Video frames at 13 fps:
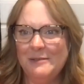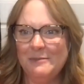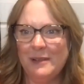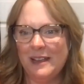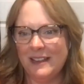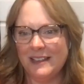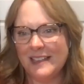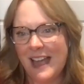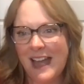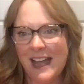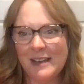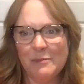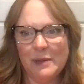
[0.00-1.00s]
because I
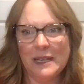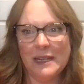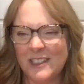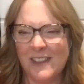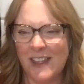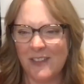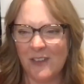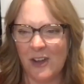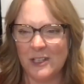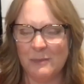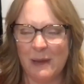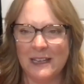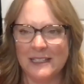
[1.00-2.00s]
hadn't been in that thought
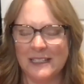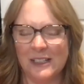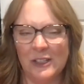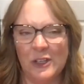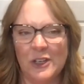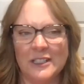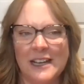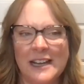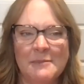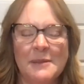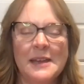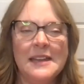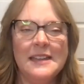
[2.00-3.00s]
space in a long
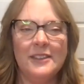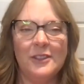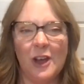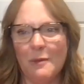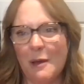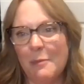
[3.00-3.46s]
time. Thought about